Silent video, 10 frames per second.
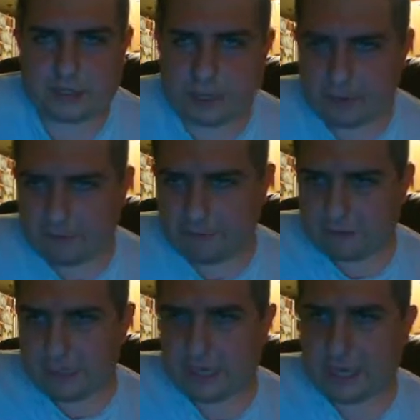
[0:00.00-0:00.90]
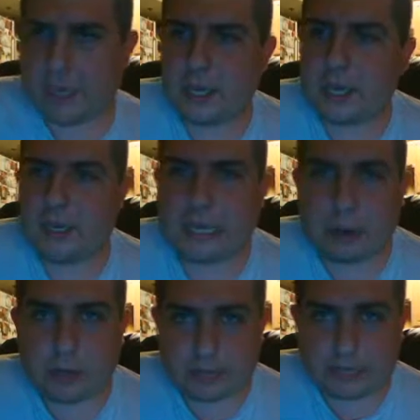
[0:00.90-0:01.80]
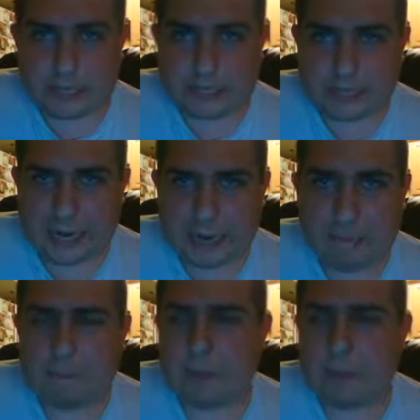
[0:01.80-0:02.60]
And hopefully y'all go see this now.